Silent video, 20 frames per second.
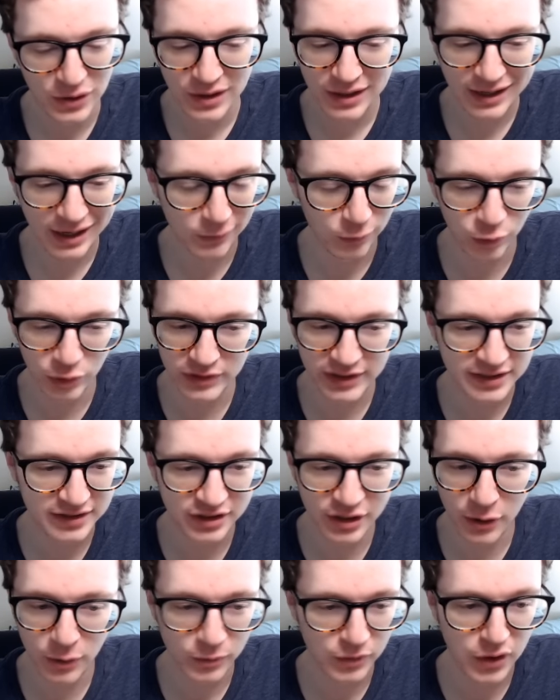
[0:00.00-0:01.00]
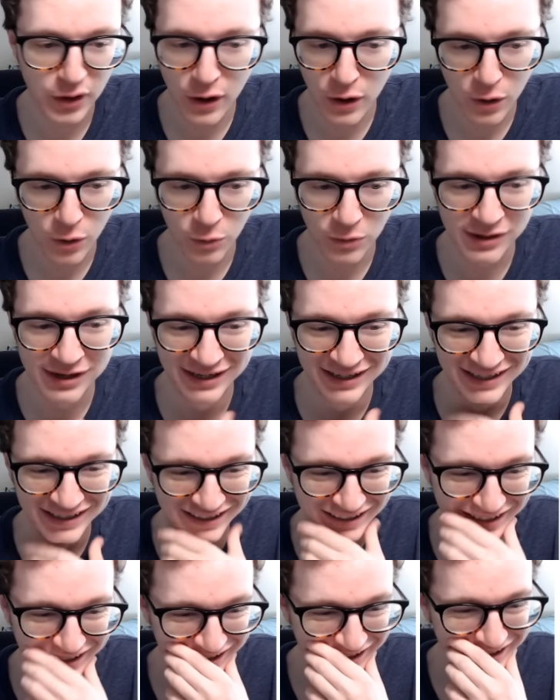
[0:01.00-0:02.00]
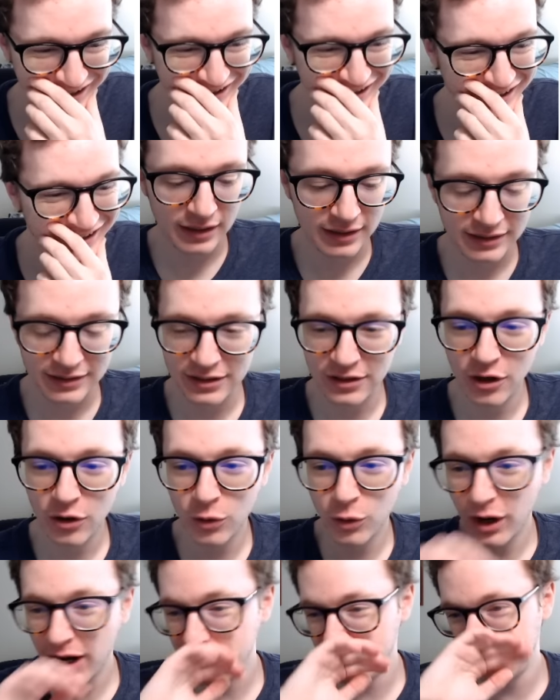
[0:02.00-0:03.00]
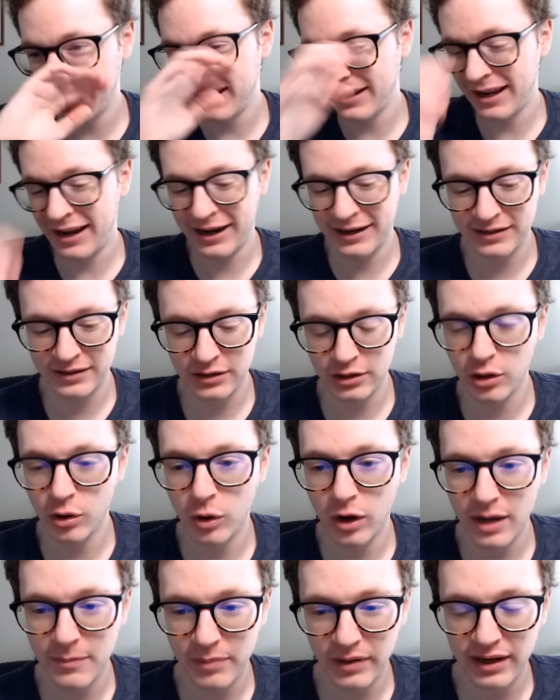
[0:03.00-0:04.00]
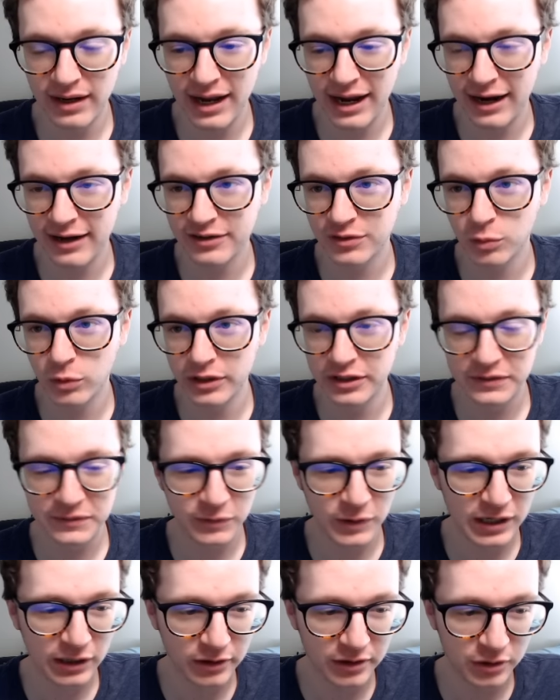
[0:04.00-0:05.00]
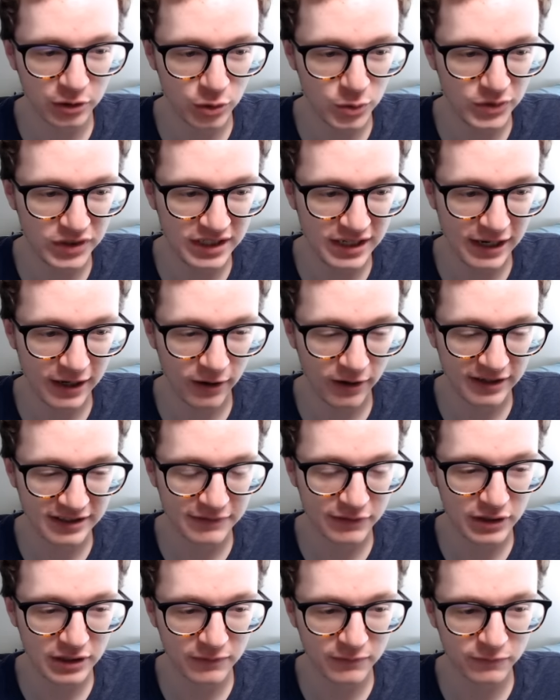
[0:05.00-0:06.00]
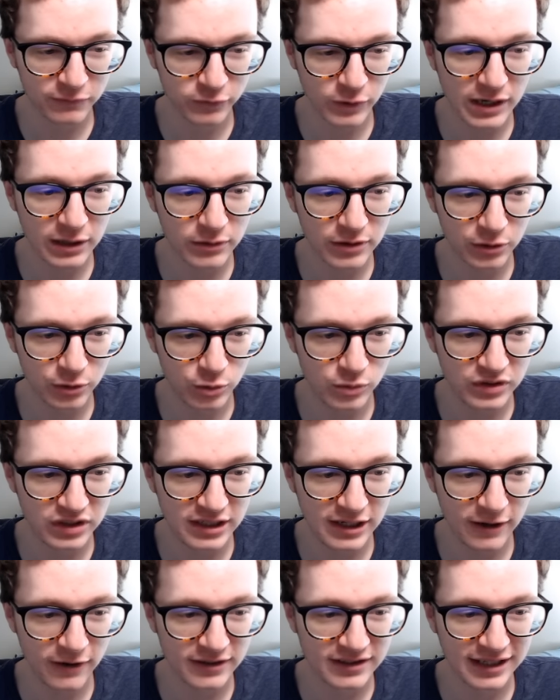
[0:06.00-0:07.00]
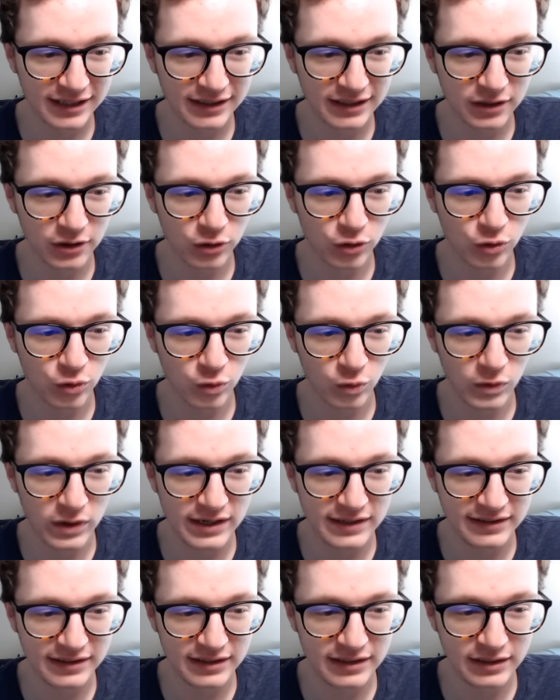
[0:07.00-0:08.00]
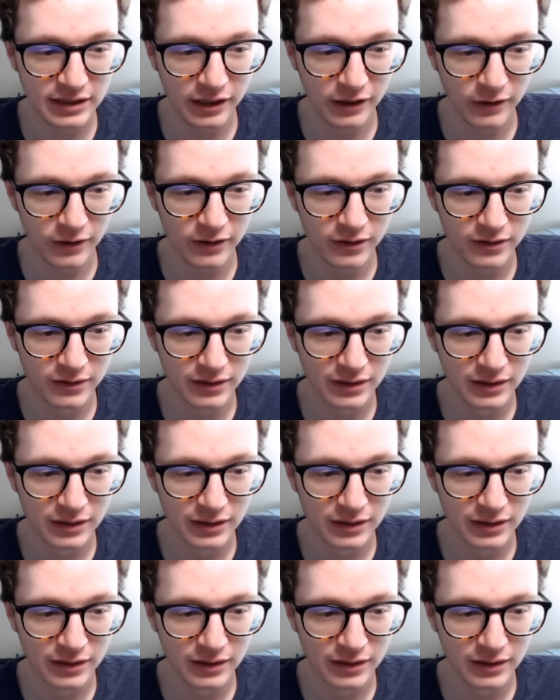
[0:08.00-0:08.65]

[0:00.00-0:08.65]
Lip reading: really don't know. You know who I bet has one is Franklin Gutierrez. I feel like Franklin Gutierrez had like a crazy year.